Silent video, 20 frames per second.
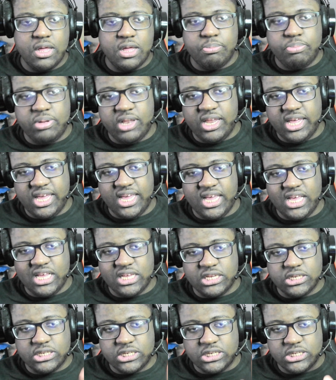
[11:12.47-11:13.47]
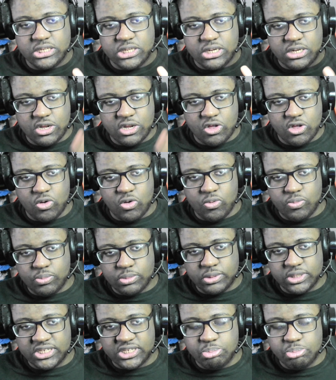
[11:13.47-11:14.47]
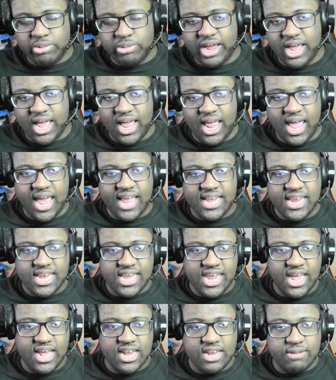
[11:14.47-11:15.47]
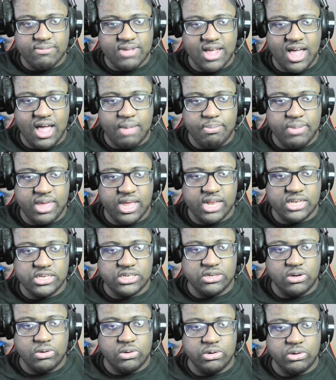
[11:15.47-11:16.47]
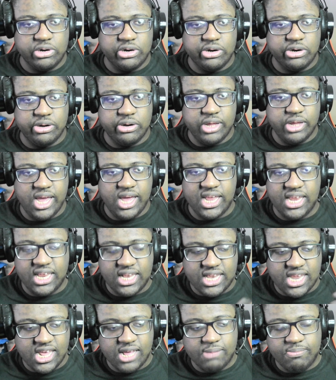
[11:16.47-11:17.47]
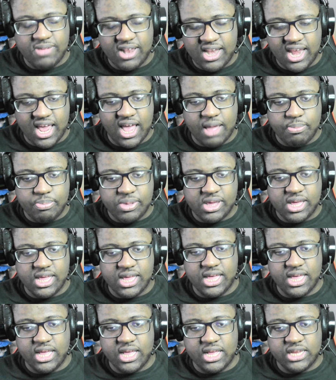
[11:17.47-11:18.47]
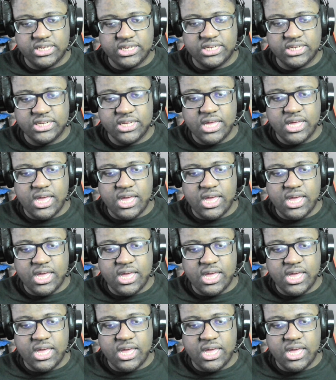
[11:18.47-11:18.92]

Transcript: please don't spread any negative comments or anything like that, because